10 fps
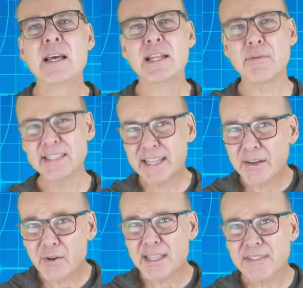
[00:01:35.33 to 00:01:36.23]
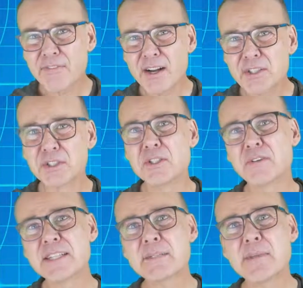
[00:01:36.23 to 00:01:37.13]
Now, when I say cross-functional,
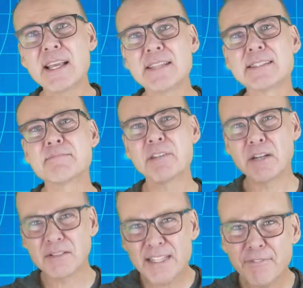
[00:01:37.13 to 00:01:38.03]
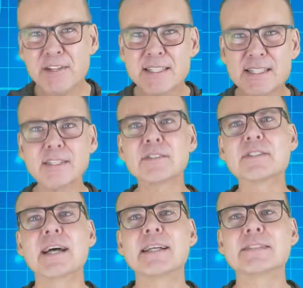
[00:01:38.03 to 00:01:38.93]
this means, different skill
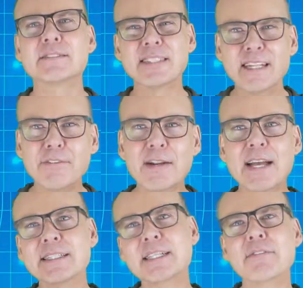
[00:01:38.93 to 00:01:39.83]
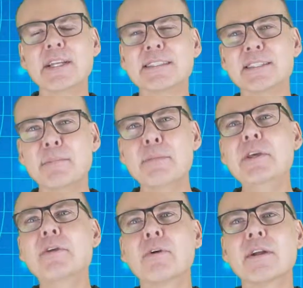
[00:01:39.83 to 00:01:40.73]
sets, the different activities, and maybe
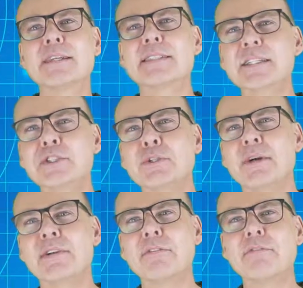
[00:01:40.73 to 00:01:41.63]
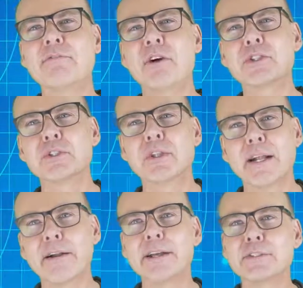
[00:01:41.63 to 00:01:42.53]
in your organization you have different functional
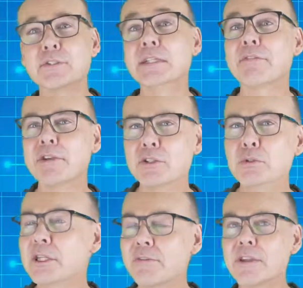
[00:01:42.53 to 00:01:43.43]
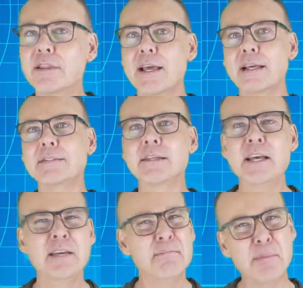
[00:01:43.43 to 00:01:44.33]
areas who do different things.
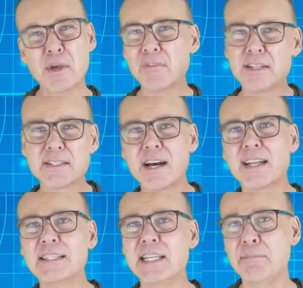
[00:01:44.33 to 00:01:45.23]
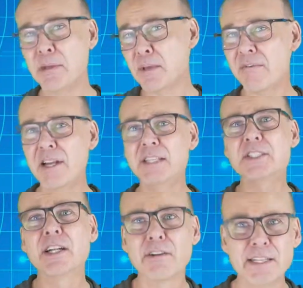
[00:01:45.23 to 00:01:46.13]
Maybe you have a design team, maybe you have an
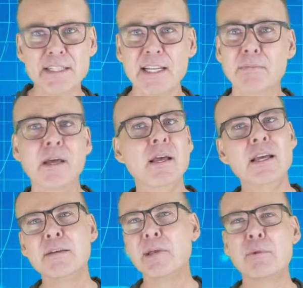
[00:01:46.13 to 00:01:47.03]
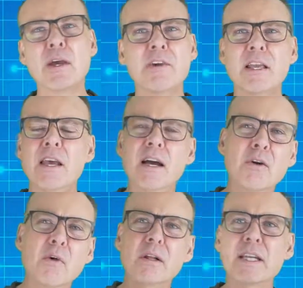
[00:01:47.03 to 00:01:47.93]
engineering team, maybe you have a
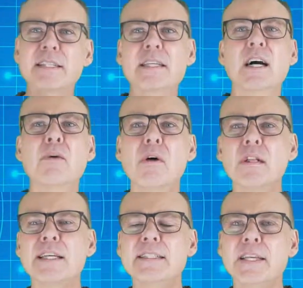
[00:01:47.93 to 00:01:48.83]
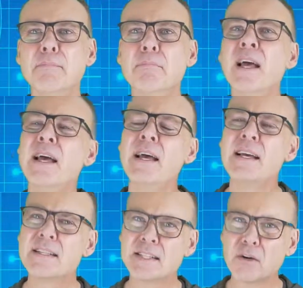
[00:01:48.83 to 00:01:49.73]
quality team.
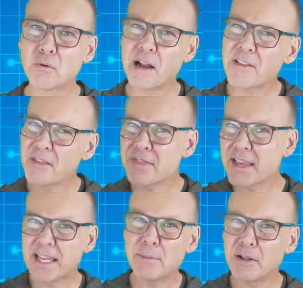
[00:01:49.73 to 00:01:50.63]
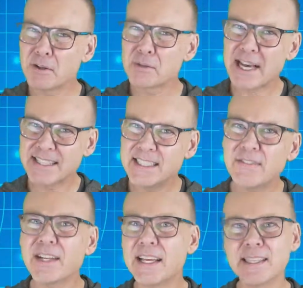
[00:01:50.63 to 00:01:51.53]
So rather than thinking about those
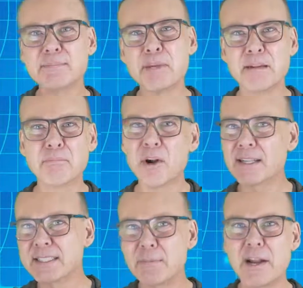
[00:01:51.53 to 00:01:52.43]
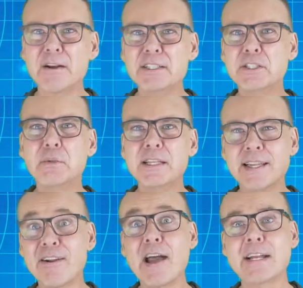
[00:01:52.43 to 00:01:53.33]
activities being brought to bear and doing
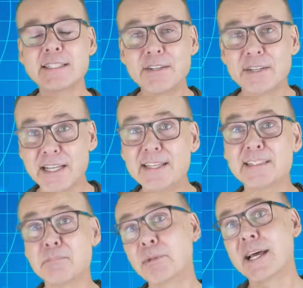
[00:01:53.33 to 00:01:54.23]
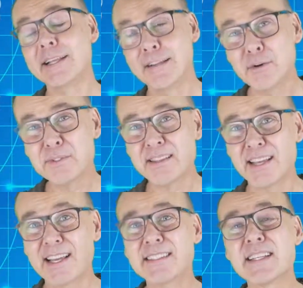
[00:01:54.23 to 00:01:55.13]
their activities and planning those
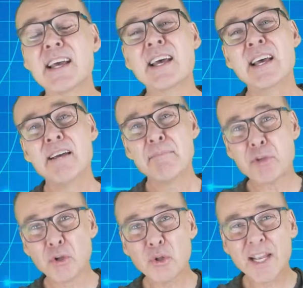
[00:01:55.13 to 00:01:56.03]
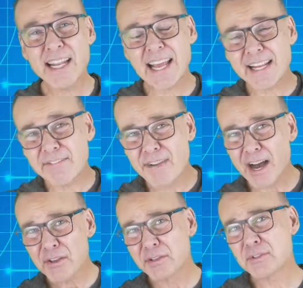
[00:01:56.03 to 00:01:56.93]
things, you're looking at a
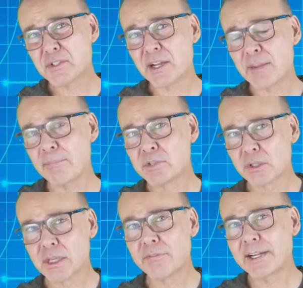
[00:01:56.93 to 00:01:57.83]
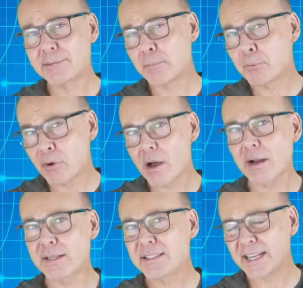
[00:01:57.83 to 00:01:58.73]
value stream delivering the
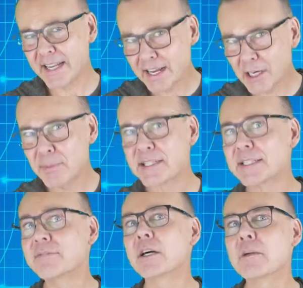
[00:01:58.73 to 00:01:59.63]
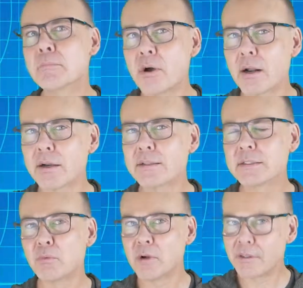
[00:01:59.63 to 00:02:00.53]
product in increments of done product
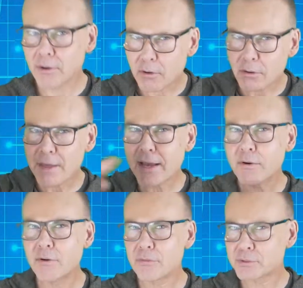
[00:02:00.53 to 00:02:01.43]
with all those